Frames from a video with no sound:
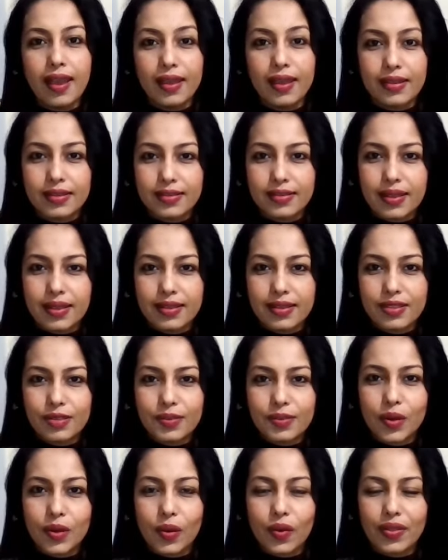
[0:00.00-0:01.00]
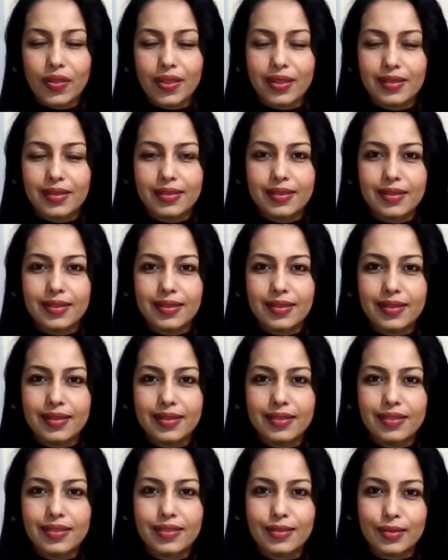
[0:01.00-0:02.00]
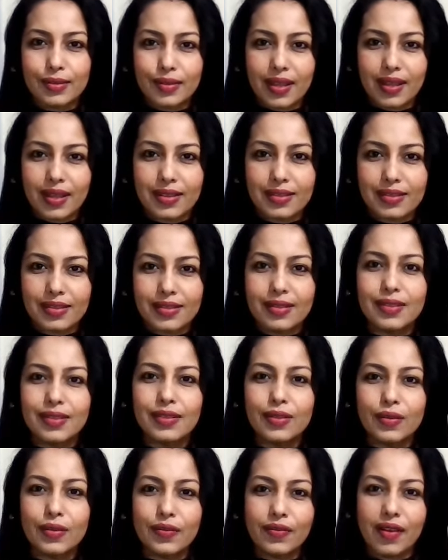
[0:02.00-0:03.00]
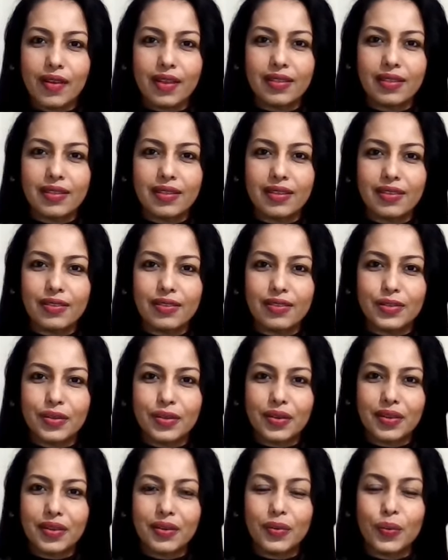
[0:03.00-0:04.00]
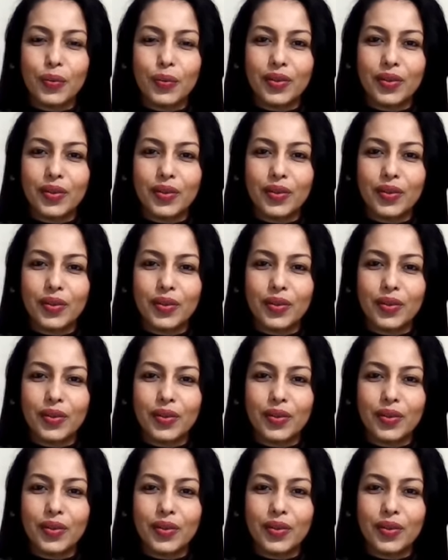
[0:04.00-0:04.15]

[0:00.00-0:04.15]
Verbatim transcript: and decide to be authentic so that you find that inner joy